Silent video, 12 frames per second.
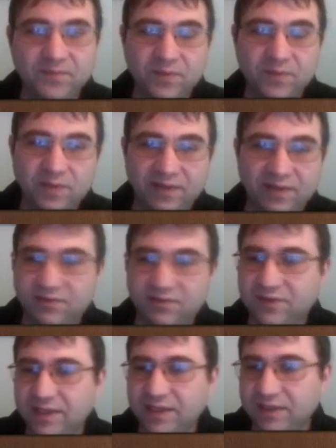white
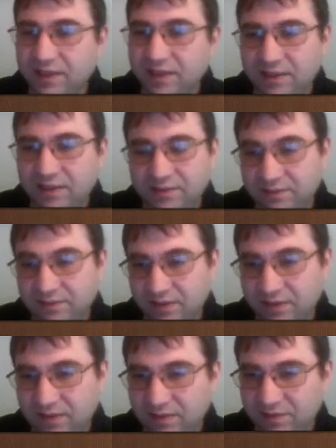resigned, and
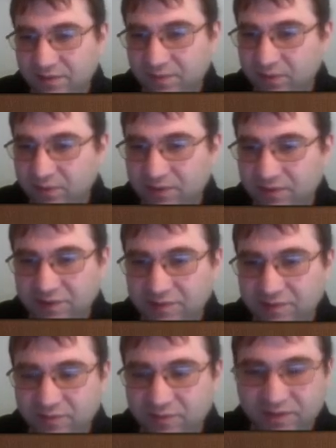it was a pretty
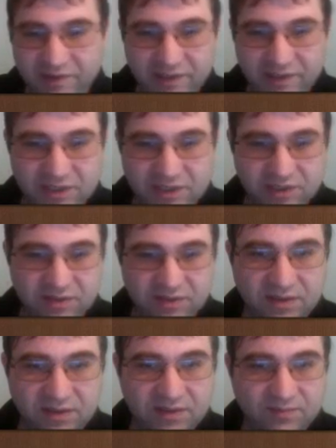reasonable resignation.
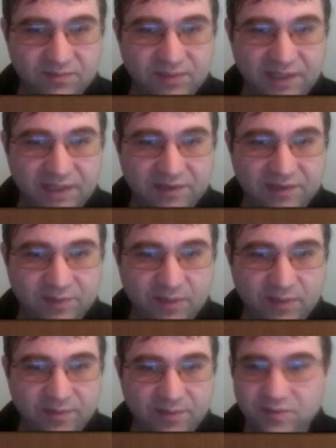Black is
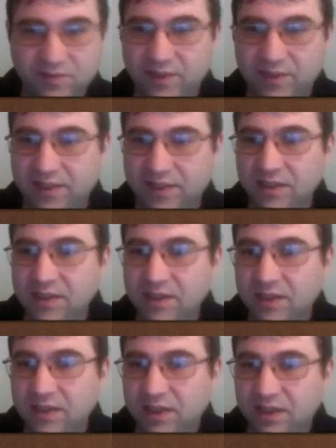probably just winning
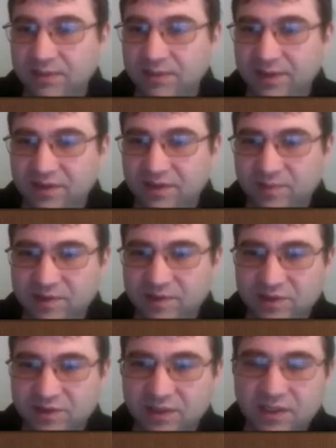in this
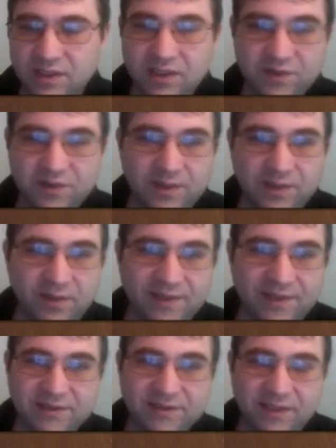position. So we go
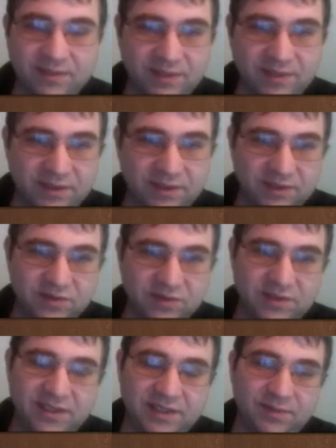back to knight on b to d2.
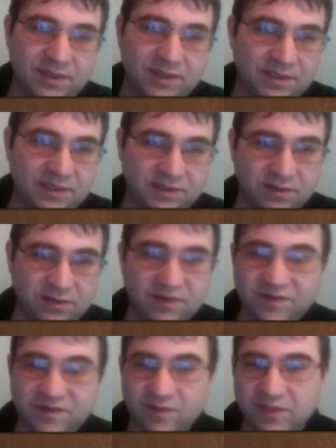Knight on b to d2
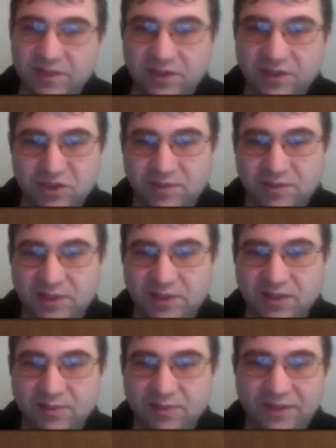isn't something you should be
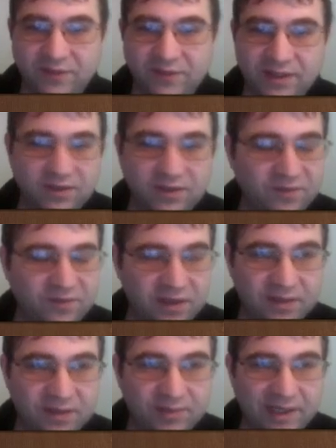terribly afraid of.
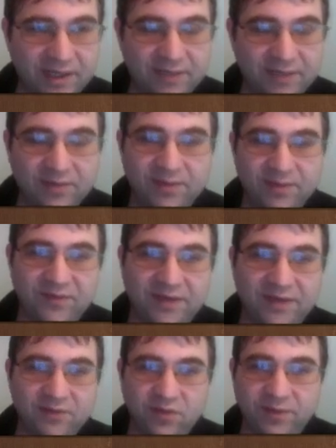Black can play
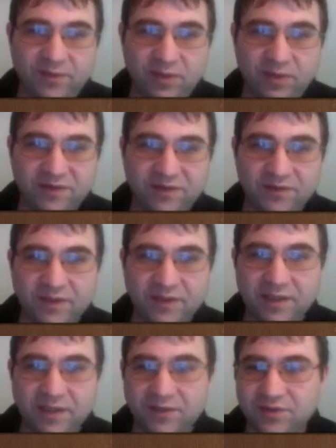b5 and hold the pawn. So then
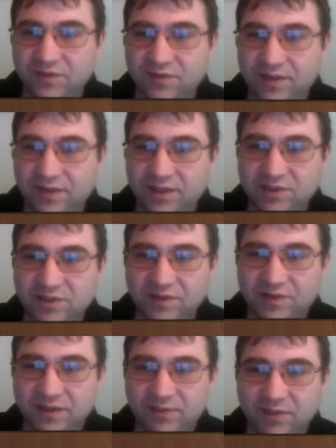the other two variations are
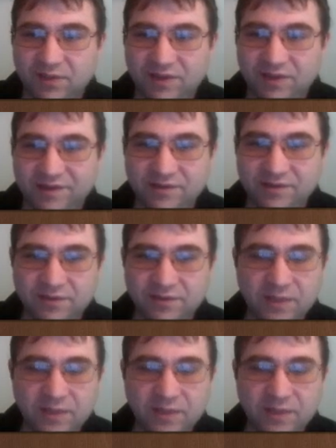going to be queen c2.